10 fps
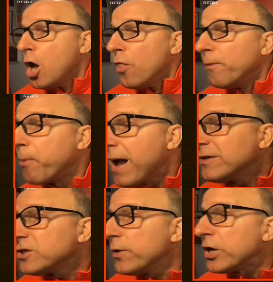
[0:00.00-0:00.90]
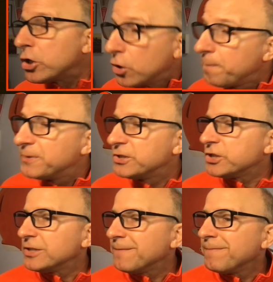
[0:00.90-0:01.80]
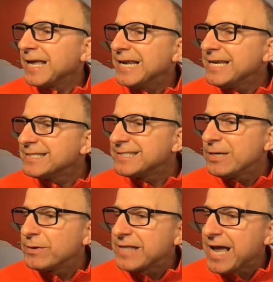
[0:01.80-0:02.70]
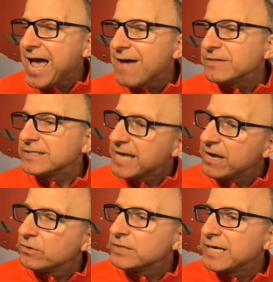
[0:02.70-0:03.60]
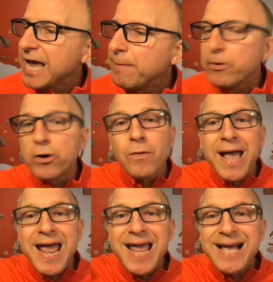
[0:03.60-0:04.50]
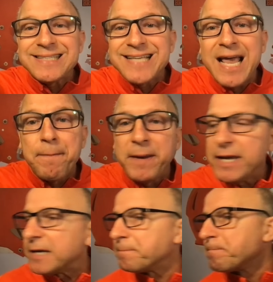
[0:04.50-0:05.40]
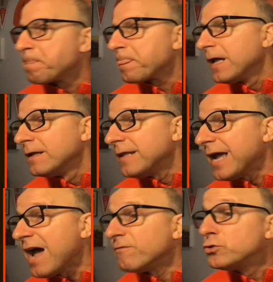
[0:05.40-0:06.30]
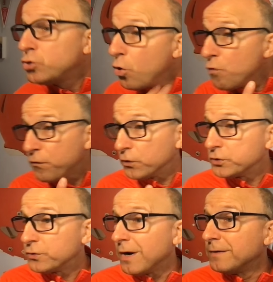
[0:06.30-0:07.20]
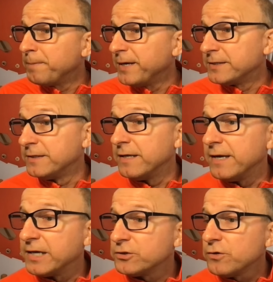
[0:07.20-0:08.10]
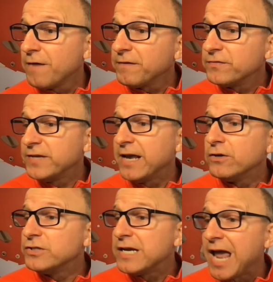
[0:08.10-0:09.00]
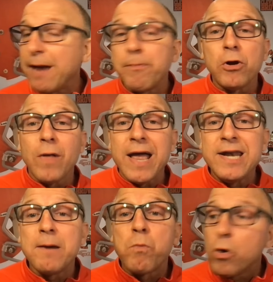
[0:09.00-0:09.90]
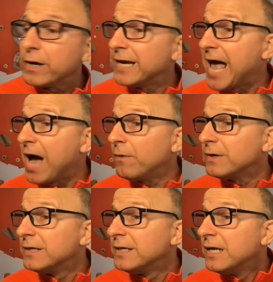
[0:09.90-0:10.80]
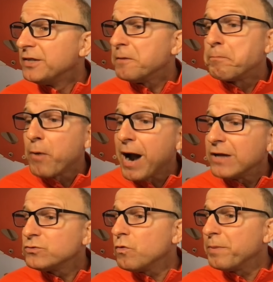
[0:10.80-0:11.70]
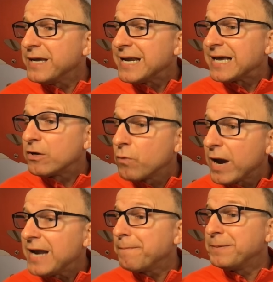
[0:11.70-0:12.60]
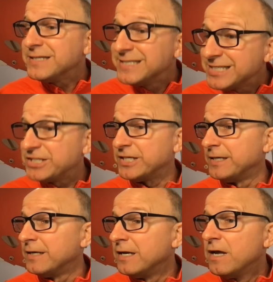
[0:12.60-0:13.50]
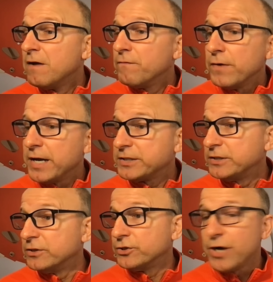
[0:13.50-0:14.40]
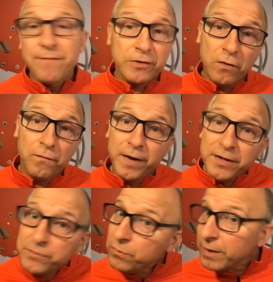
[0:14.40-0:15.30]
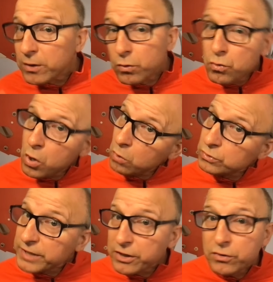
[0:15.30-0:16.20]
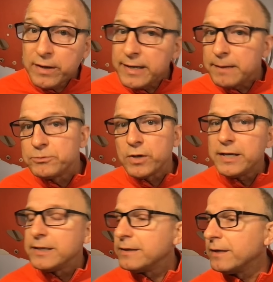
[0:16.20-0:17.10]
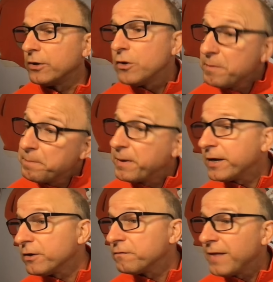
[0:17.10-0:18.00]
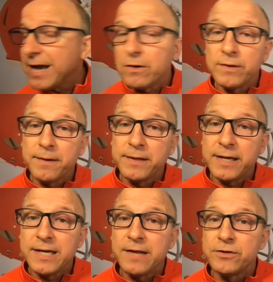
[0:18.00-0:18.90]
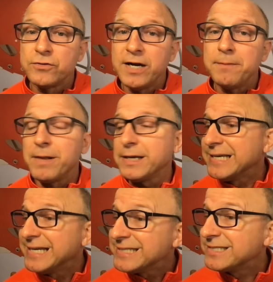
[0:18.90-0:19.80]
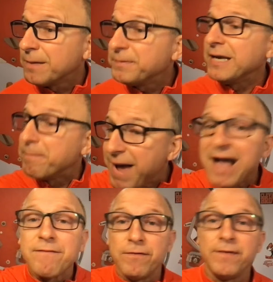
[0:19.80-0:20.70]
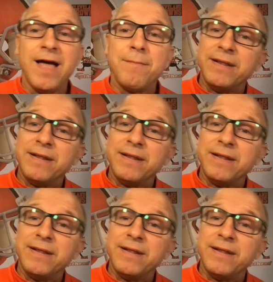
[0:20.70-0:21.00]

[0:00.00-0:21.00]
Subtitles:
The Browns are in a good position. They need to see what they have in Sanders and Gabriel ASAP. They have 2 first-round picks in the next draft. If Sanders and Gabriel end up working out, the Browns will be in a great position for next year's draft. And don't forget, too, who knows? They could end up trading. It could be Pickett or Flacco. They get on the trading block and get something back for them.